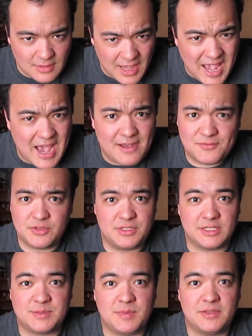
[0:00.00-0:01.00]
after
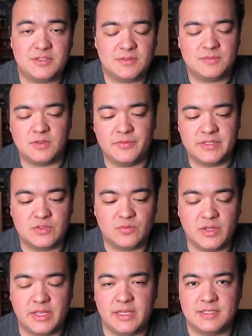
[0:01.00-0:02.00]
6 months. So this is
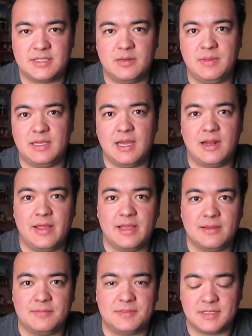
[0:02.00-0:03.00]
really, it's going to be kind of
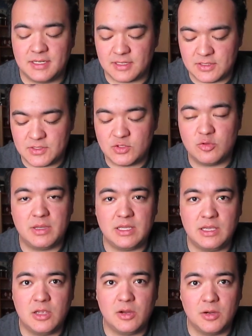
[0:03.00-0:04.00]
like it's going to consume a
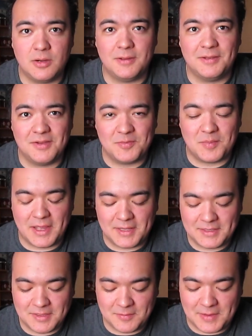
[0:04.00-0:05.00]
year of my
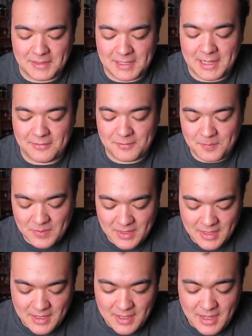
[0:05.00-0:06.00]
life.
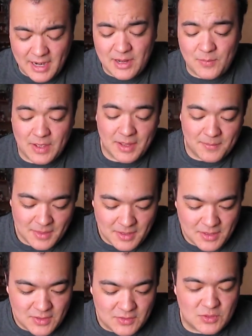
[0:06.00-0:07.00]
Anyway,
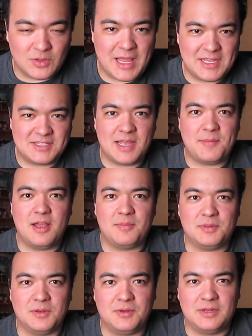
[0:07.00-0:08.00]
so last time I
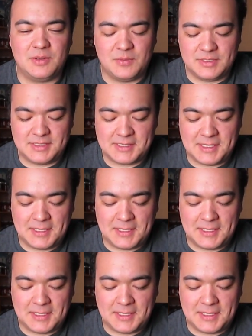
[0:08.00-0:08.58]
uploaded, it was